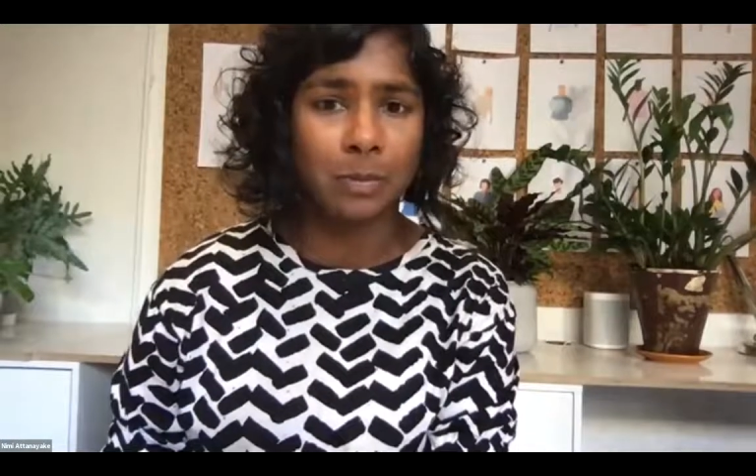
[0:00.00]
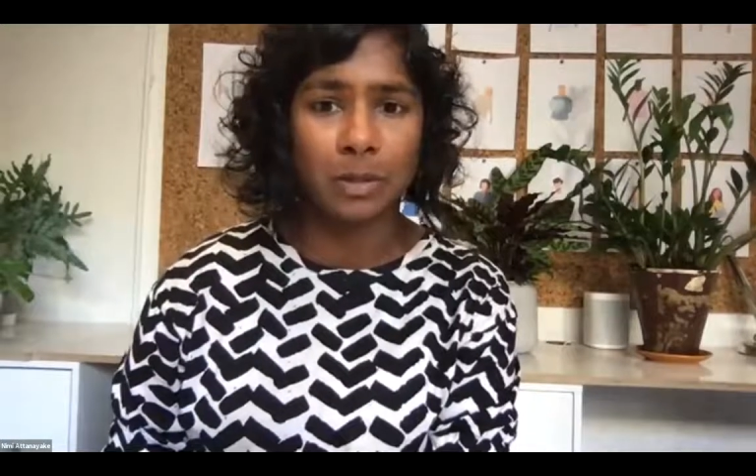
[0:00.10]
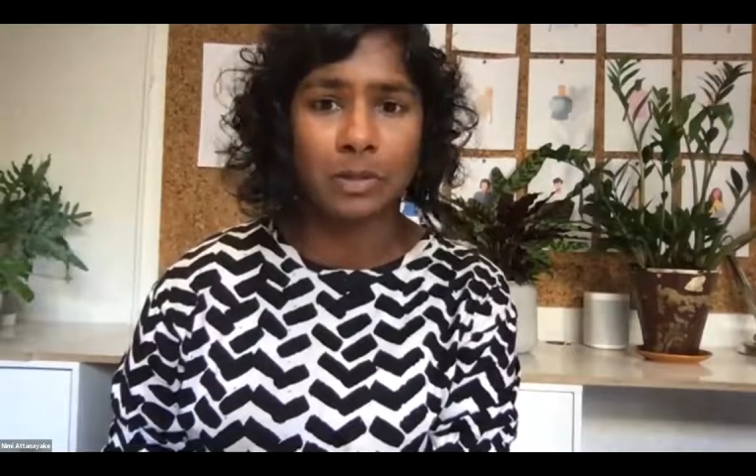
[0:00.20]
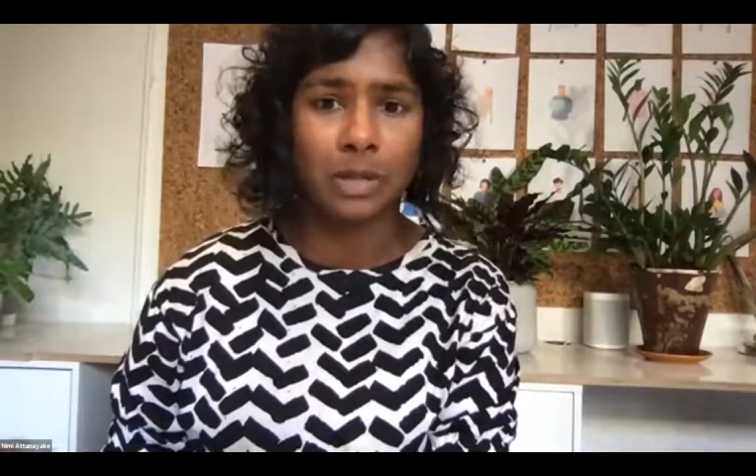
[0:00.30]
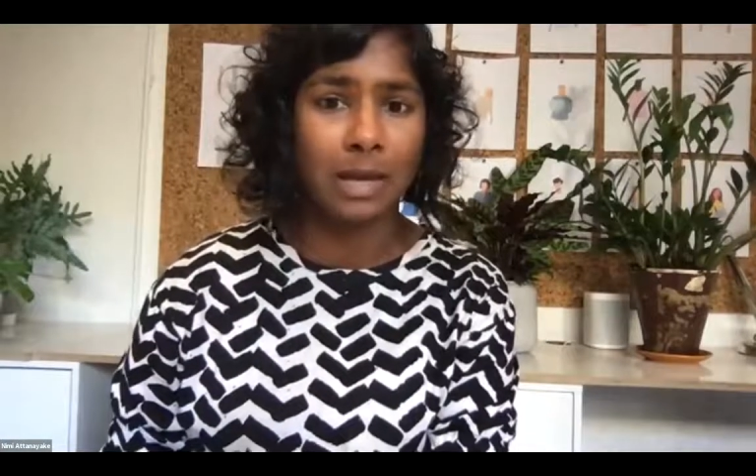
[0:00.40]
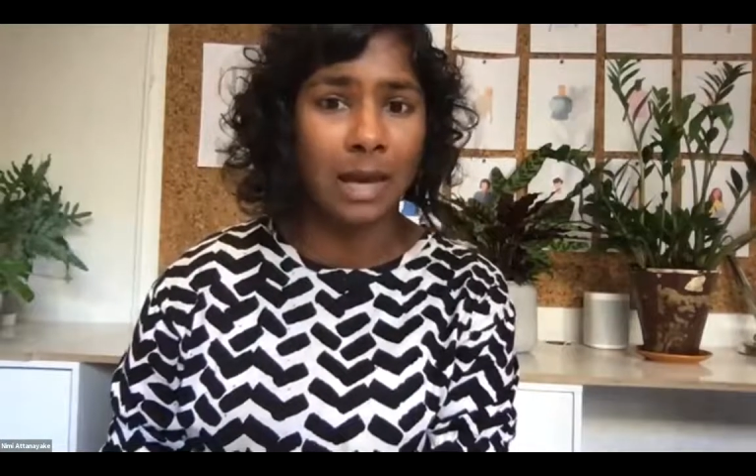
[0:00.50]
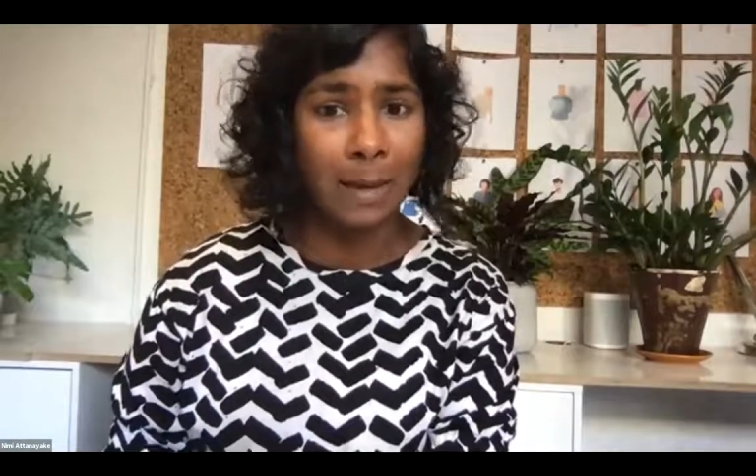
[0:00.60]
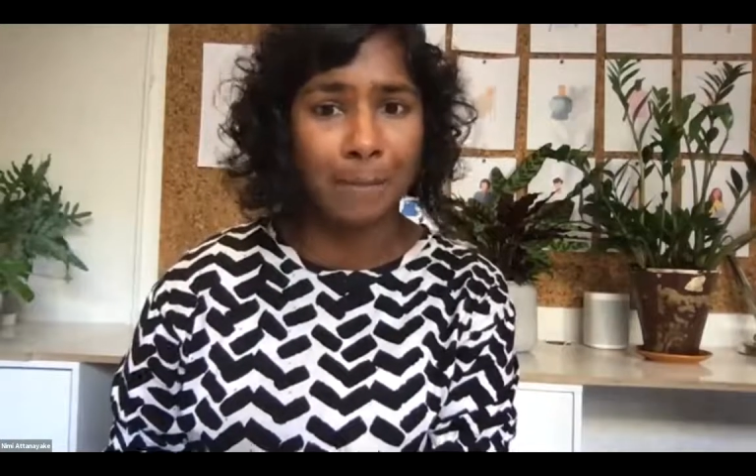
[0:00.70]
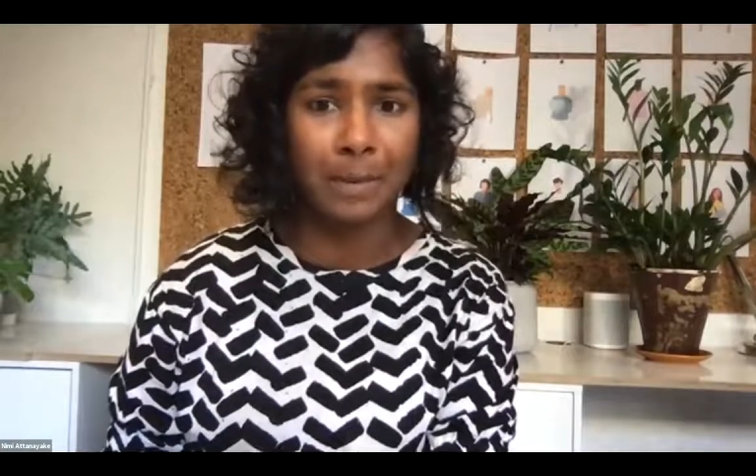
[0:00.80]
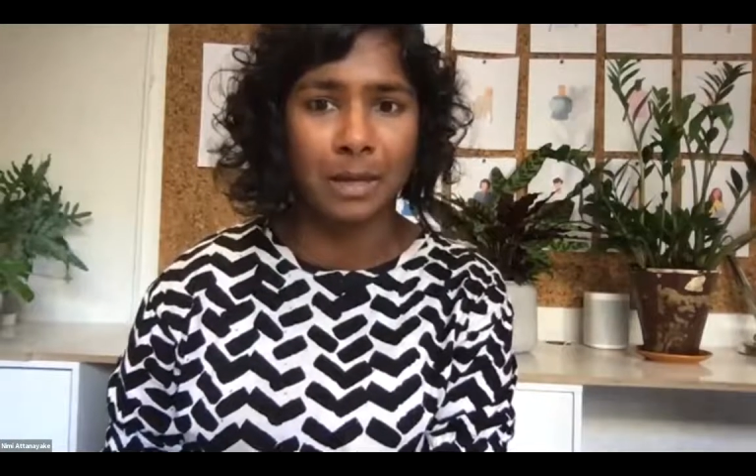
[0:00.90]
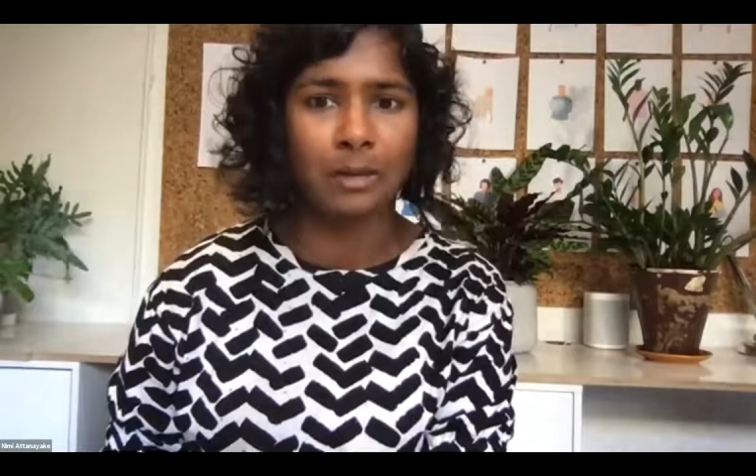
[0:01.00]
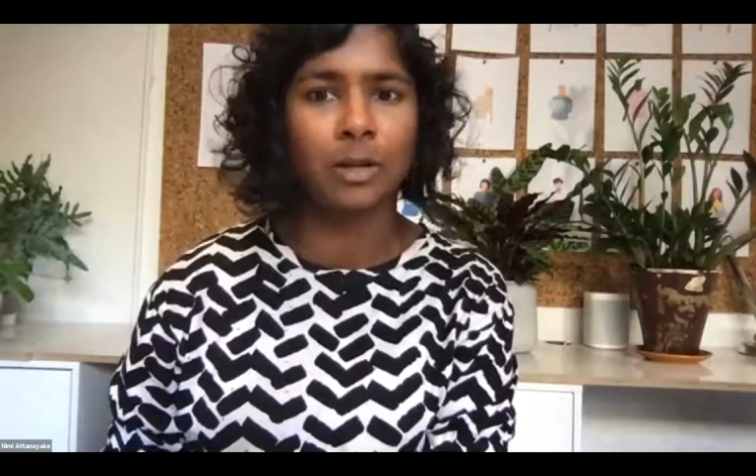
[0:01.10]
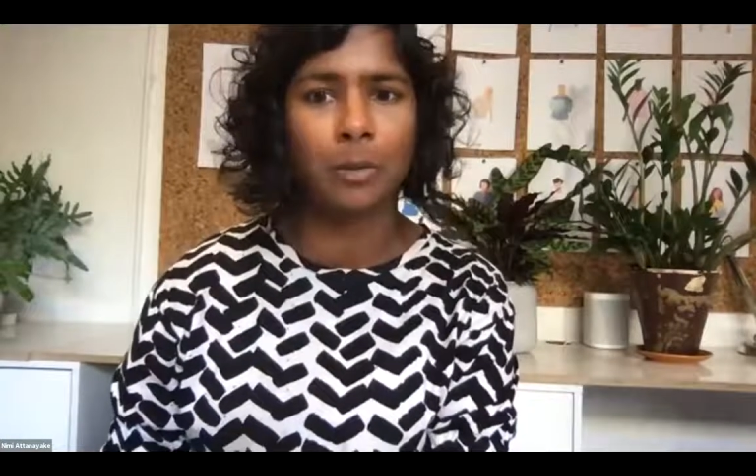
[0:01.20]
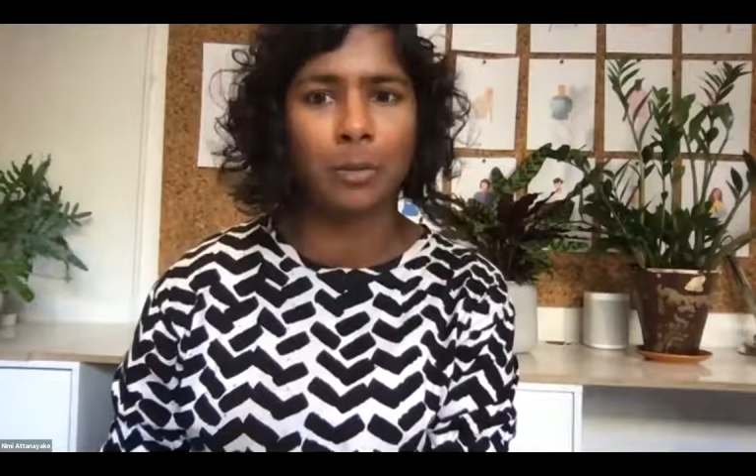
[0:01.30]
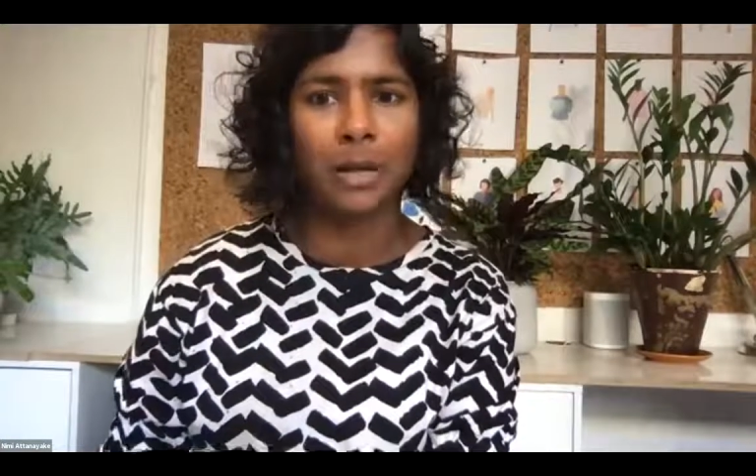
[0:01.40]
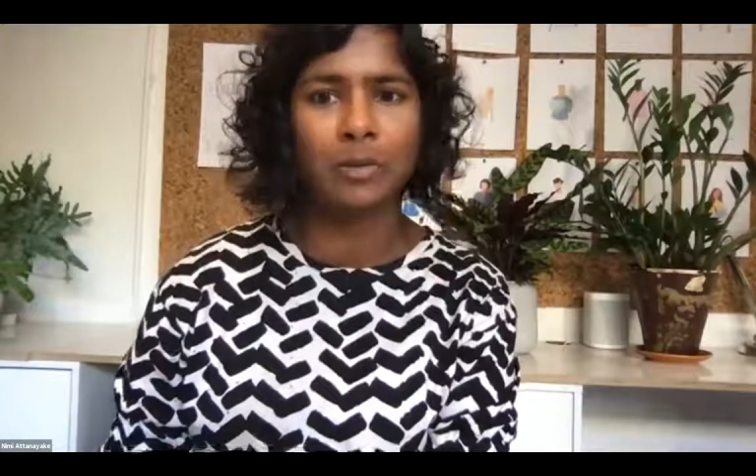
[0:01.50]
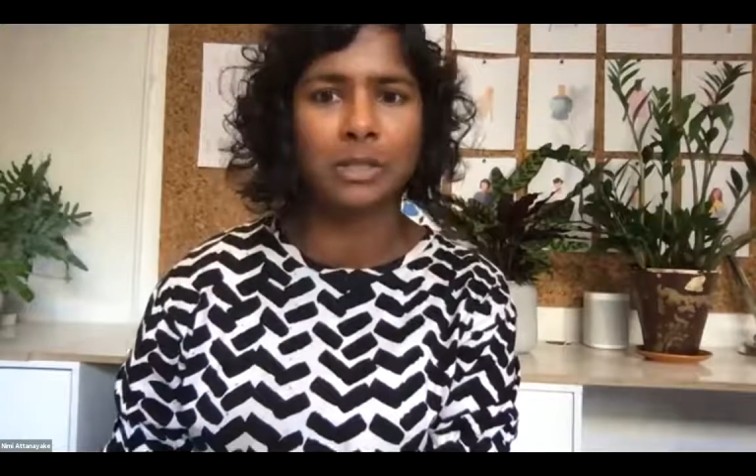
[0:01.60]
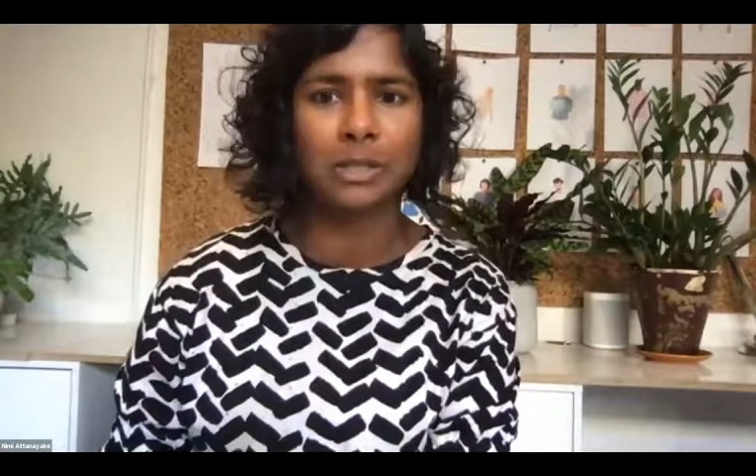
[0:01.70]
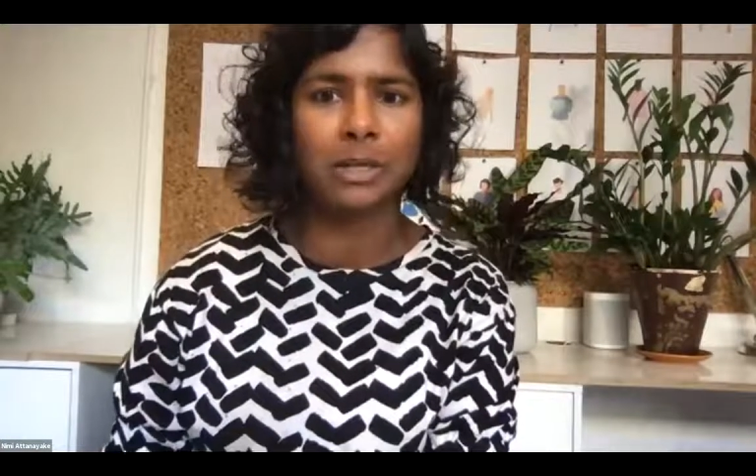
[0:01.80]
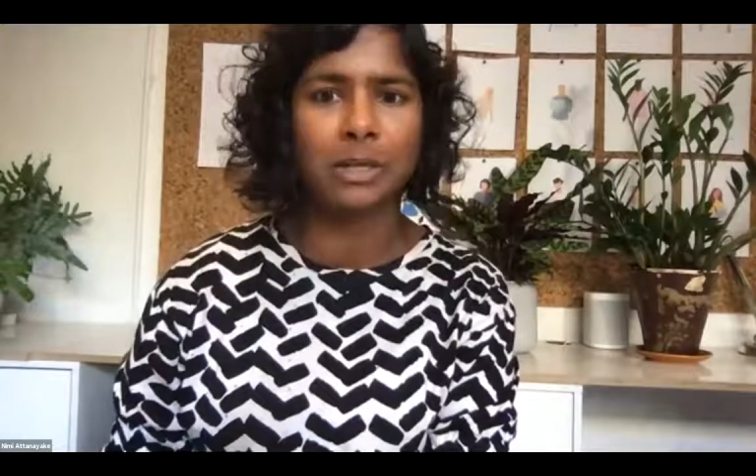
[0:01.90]
because they can be, you know, by
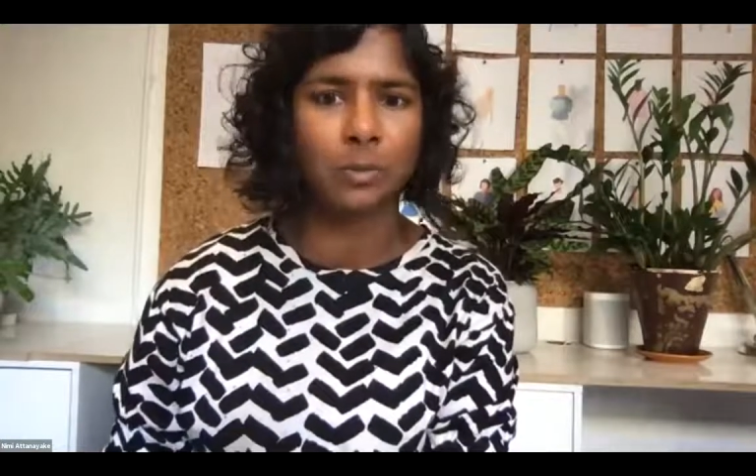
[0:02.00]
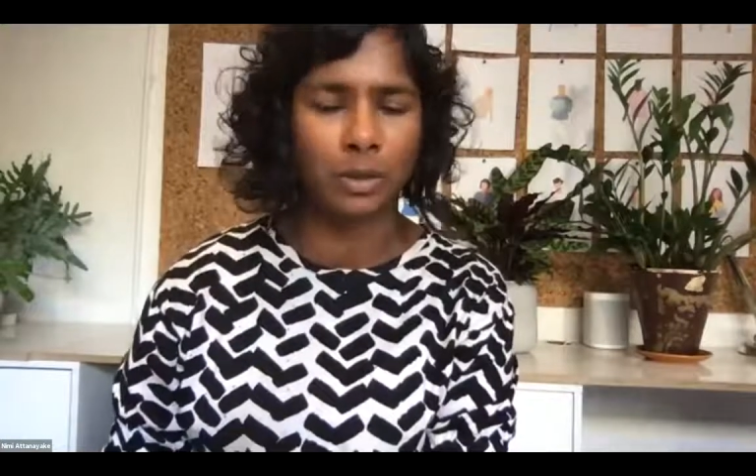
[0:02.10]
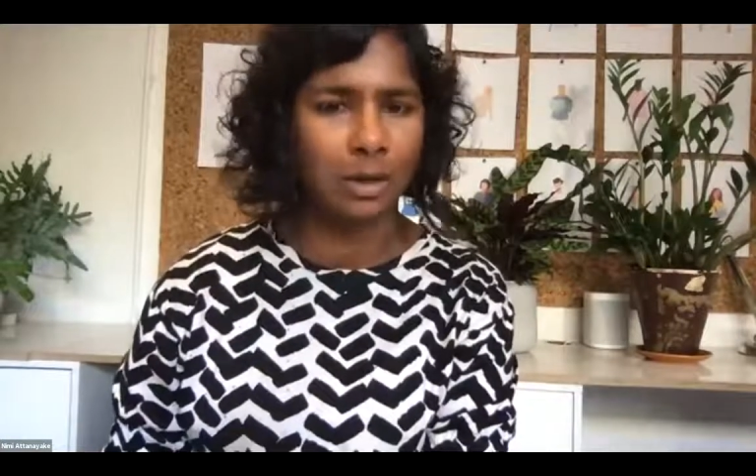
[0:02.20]
understanding what the